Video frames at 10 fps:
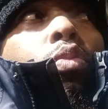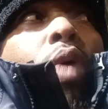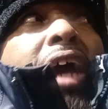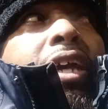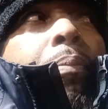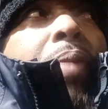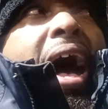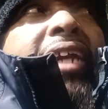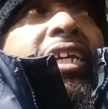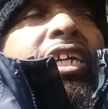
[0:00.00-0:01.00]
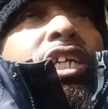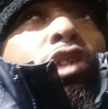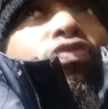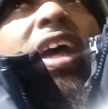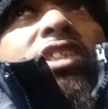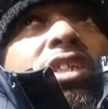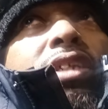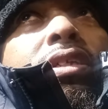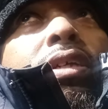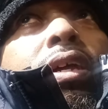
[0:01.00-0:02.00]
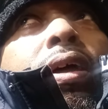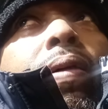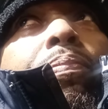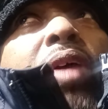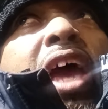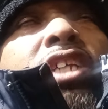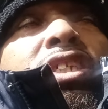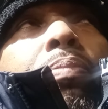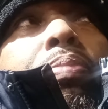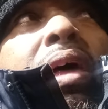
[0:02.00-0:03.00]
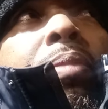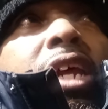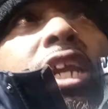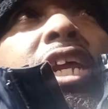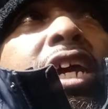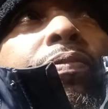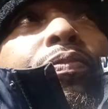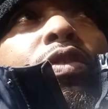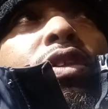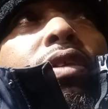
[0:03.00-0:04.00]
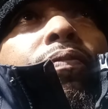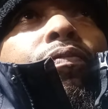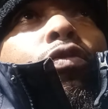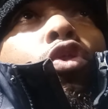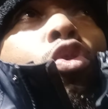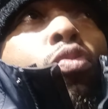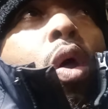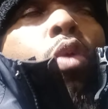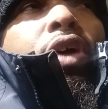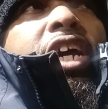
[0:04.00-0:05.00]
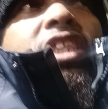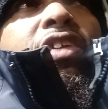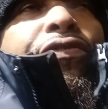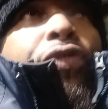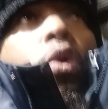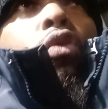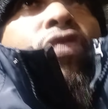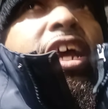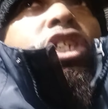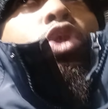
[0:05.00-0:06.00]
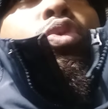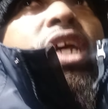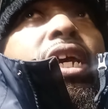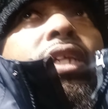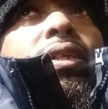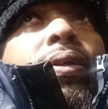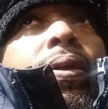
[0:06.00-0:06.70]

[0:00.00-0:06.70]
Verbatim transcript: while your body is resting and subliminally you won't get the full rest you need.